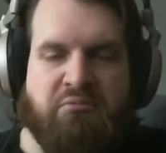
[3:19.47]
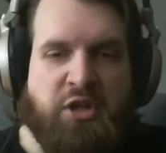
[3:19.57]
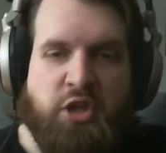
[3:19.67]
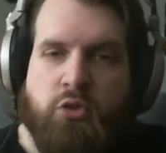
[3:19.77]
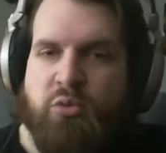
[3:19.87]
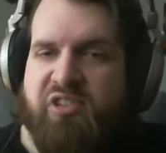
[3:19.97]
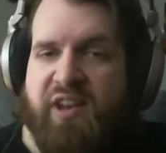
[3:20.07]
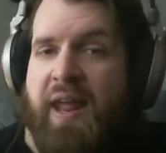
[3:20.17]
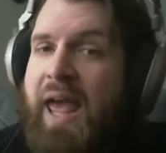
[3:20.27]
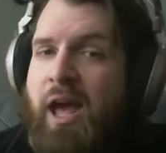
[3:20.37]
used
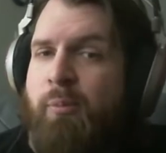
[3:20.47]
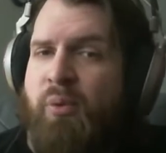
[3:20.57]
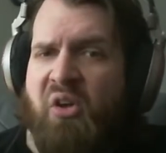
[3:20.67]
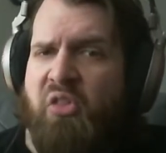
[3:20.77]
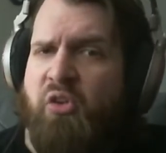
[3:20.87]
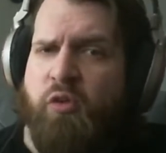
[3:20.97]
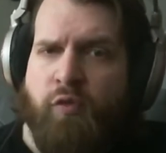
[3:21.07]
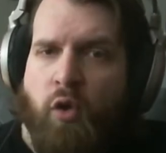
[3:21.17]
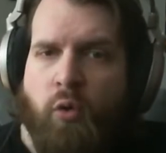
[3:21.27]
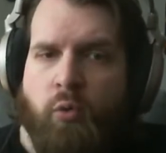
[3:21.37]
an app on their
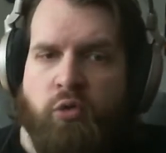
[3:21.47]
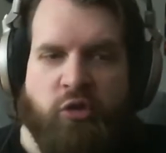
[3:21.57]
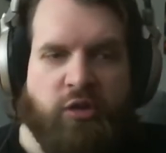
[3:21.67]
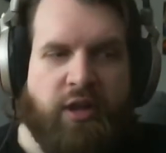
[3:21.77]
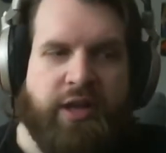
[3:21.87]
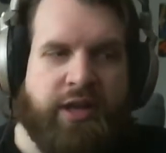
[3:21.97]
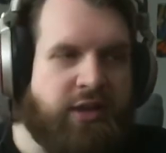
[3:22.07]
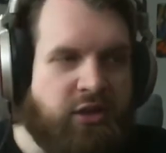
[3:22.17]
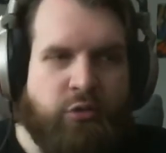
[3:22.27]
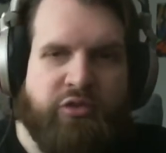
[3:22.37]
phone or
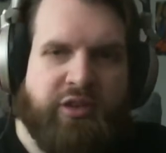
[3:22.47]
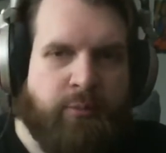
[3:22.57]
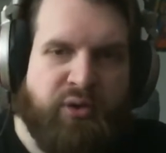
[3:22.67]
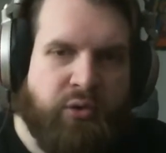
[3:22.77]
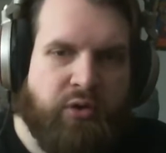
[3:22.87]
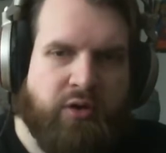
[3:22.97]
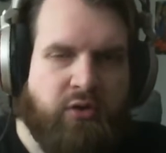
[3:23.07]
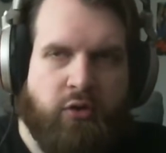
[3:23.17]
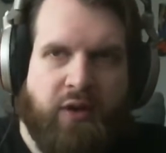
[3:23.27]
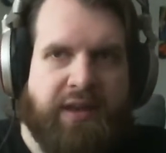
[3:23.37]
used a
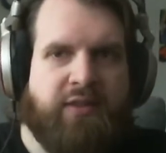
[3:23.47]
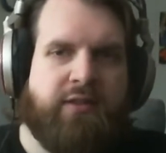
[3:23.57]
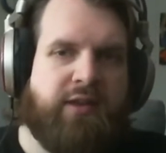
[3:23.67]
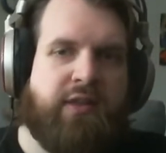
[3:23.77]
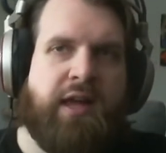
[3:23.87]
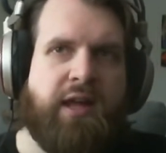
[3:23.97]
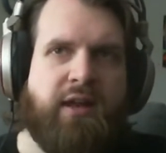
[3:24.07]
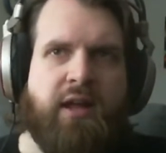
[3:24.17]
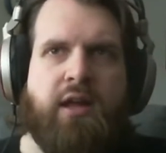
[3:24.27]
computer or anything like that.